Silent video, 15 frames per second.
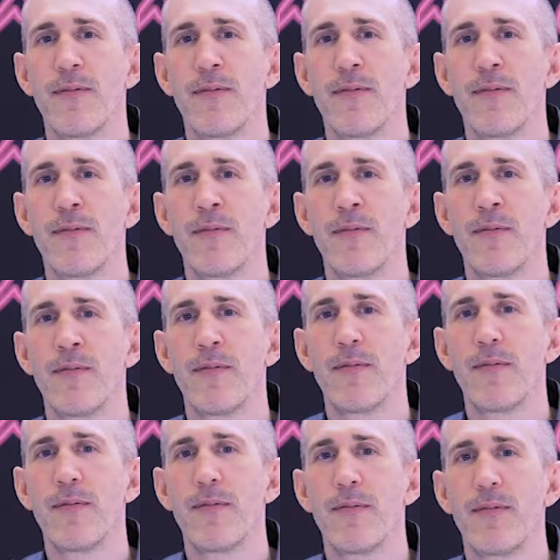
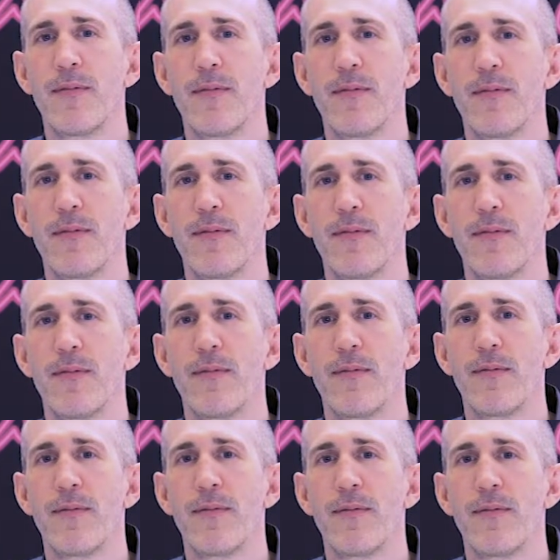
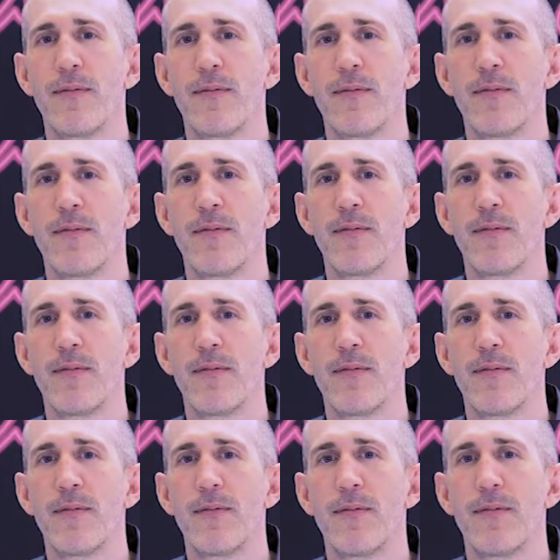
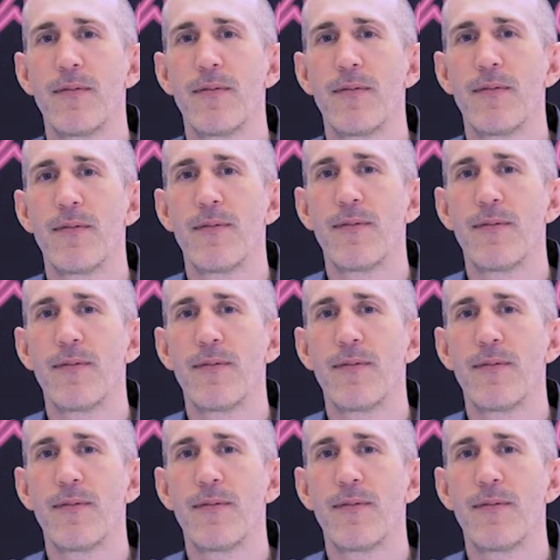No words are spoken by the person on screen.